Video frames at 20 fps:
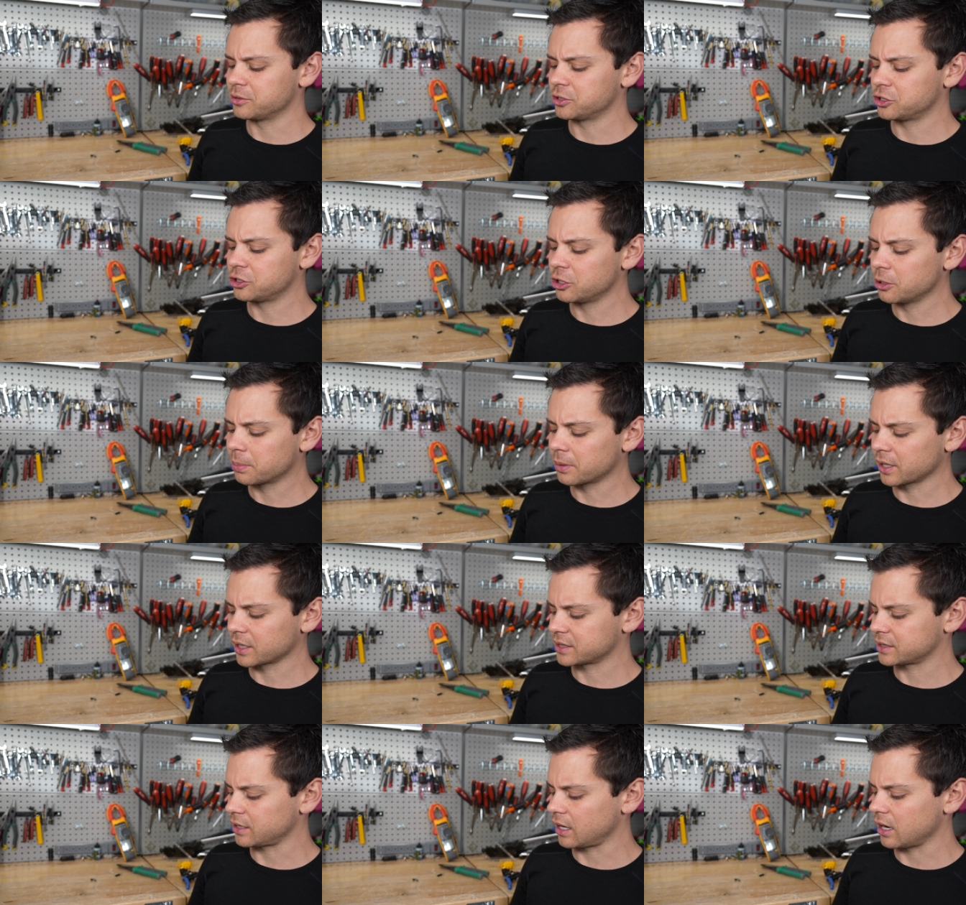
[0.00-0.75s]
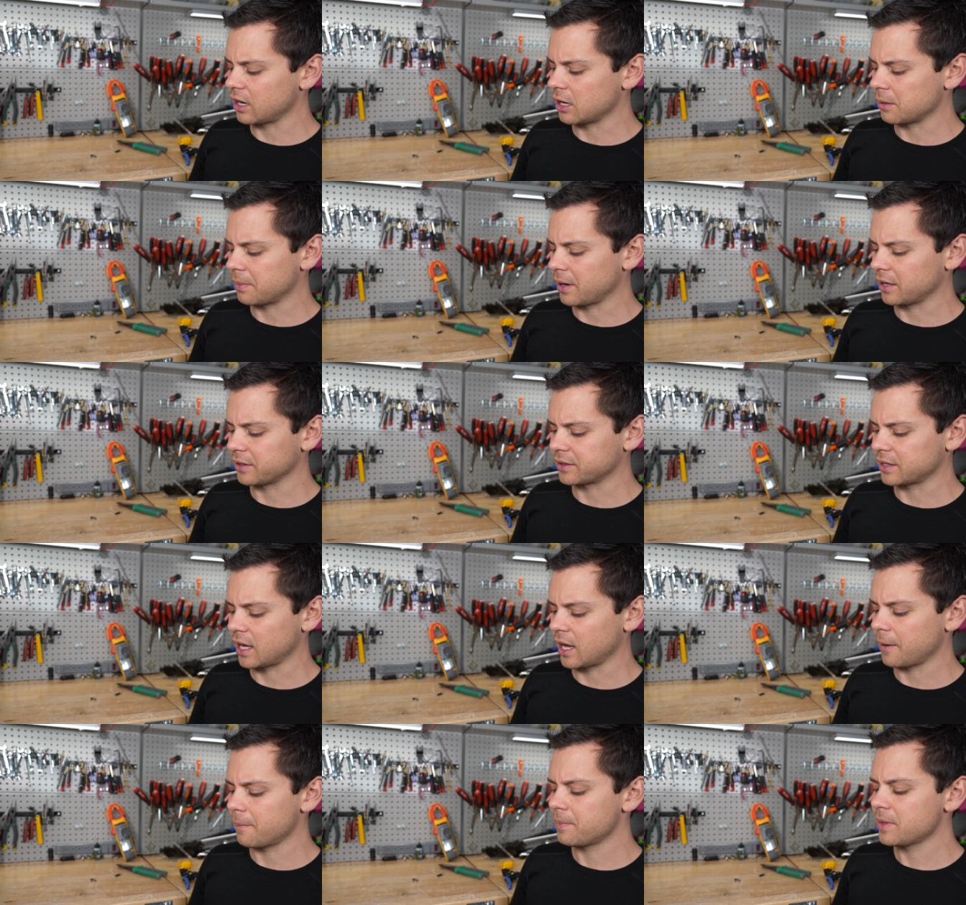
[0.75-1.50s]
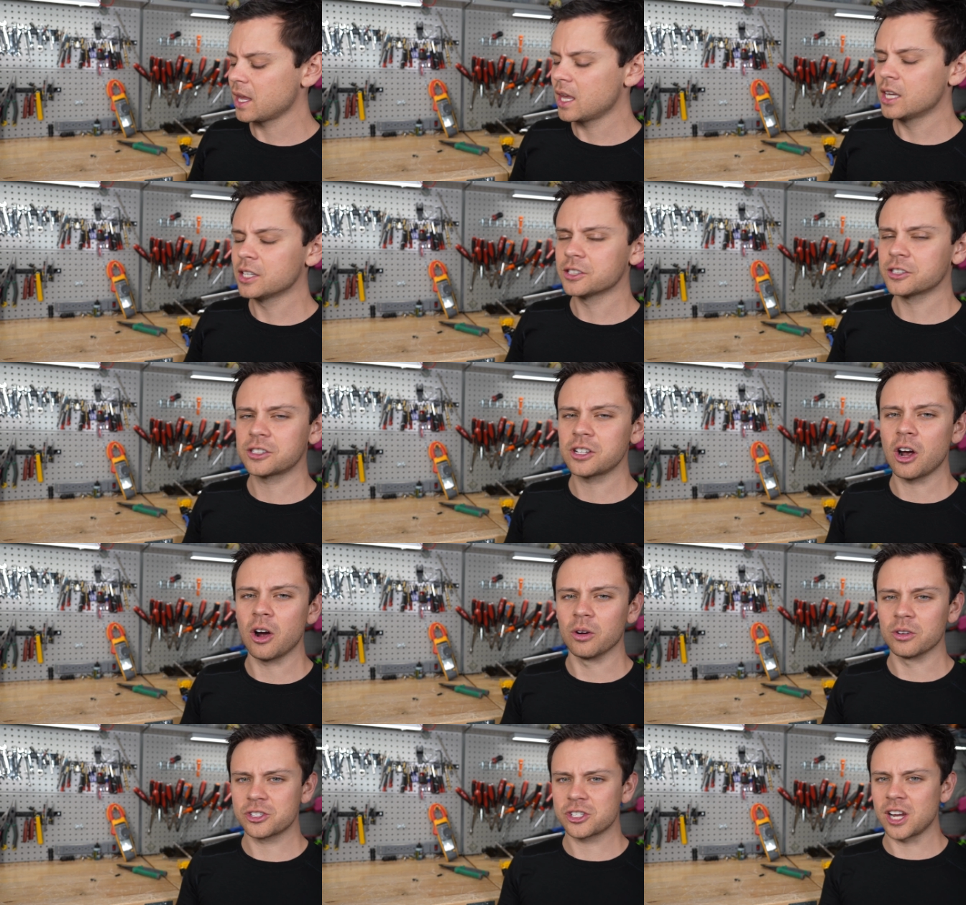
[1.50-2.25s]
super excited about that.
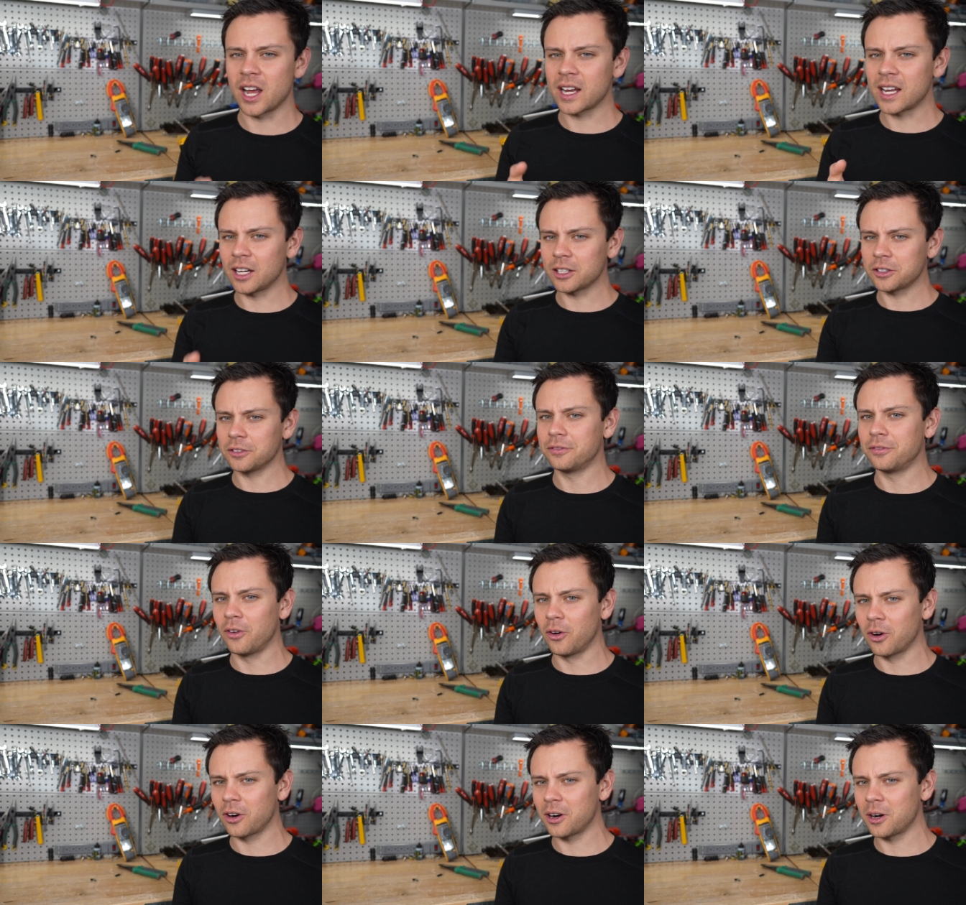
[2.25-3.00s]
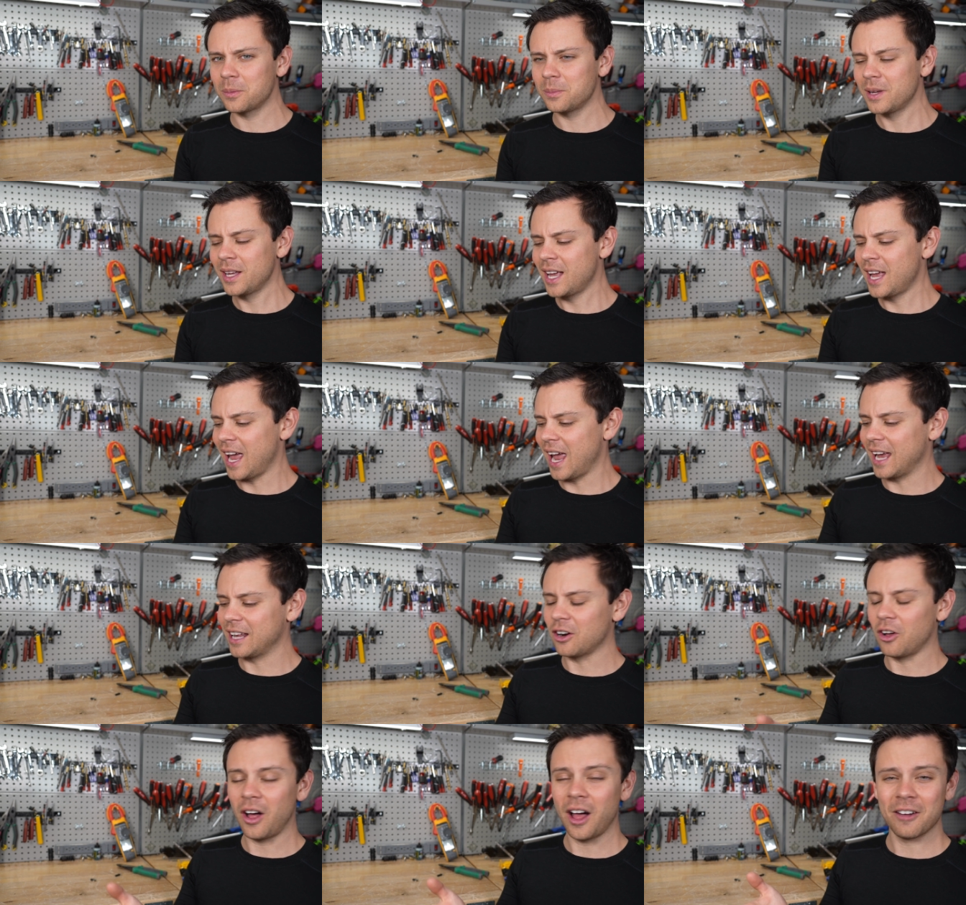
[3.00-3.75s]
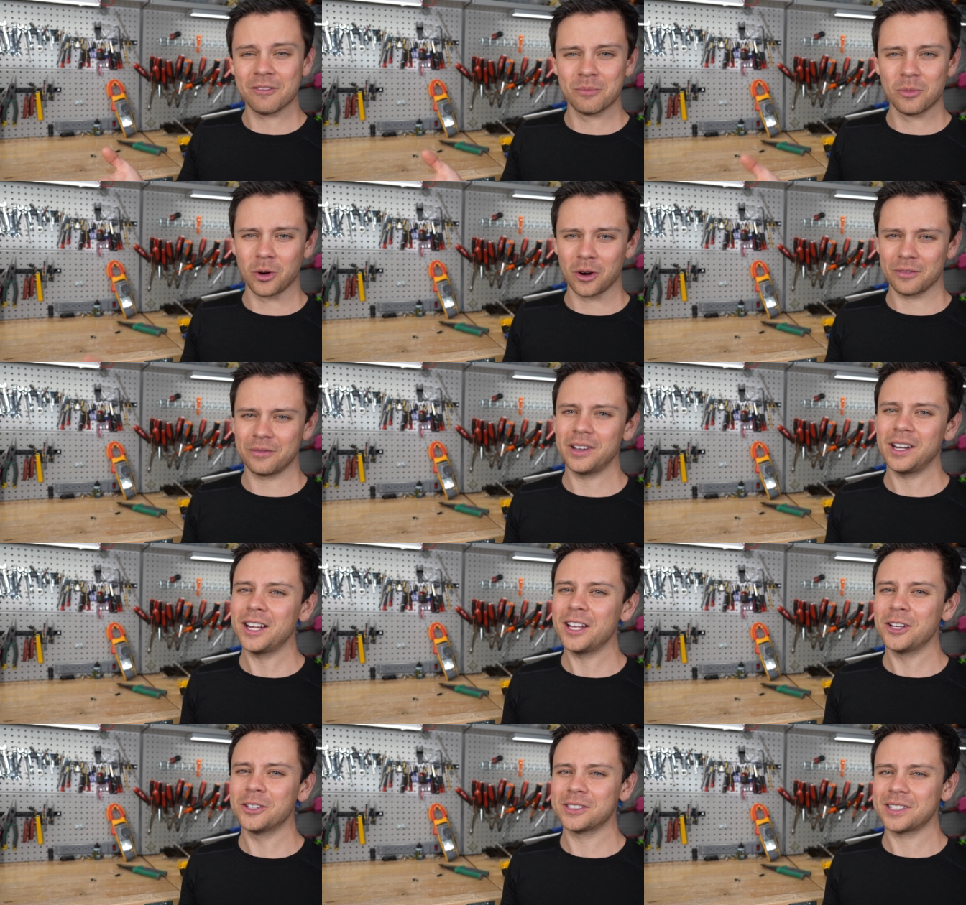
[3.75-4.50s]
So check out the forum, and I'll have more
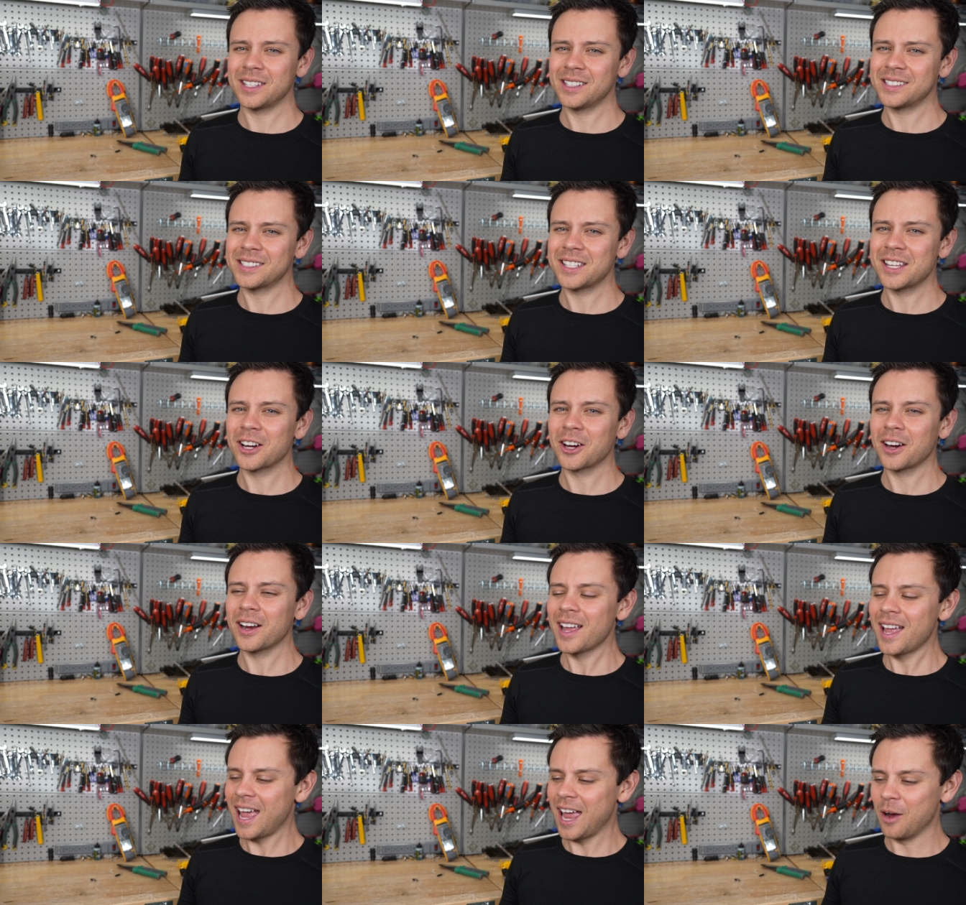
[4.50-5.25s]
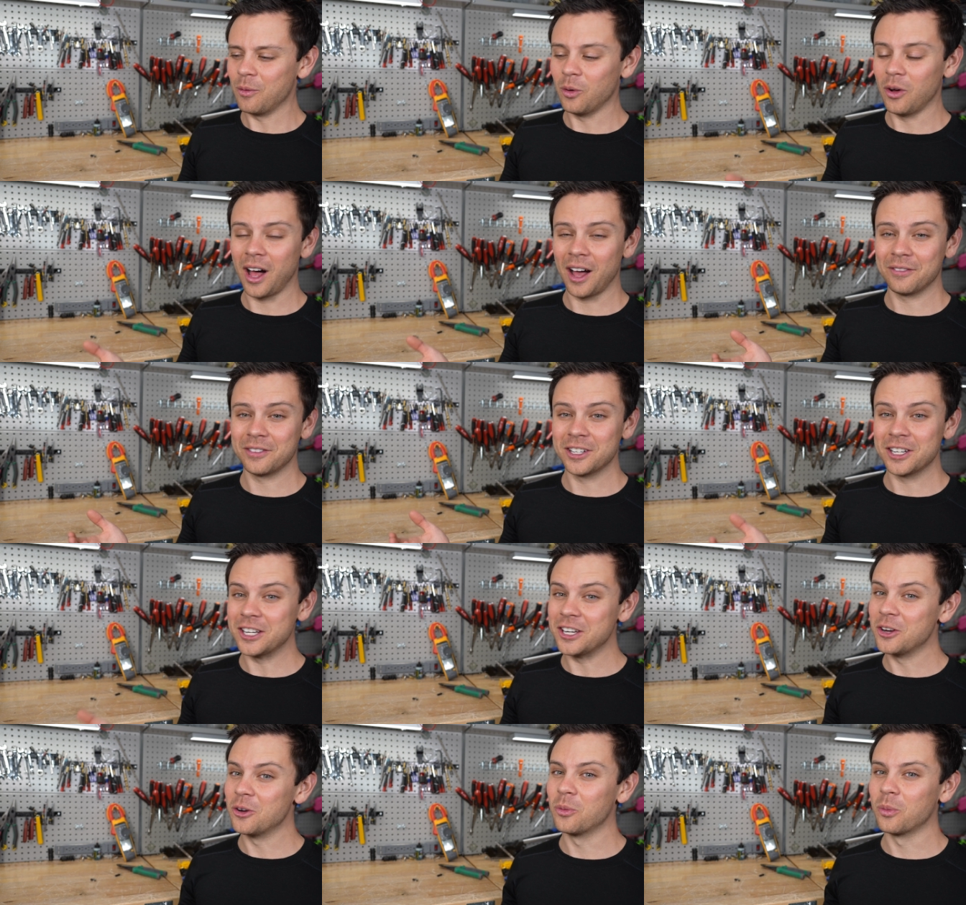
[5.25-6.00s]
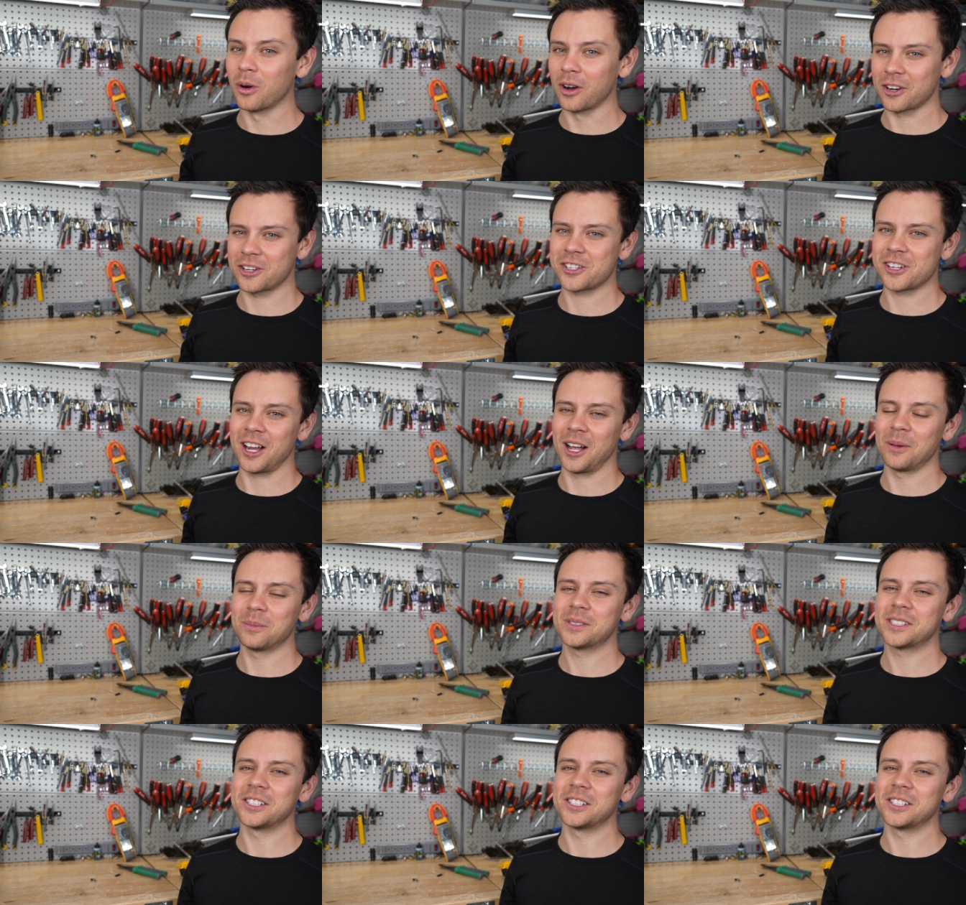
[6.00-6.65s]
videos this year, and we'll have a new workshop.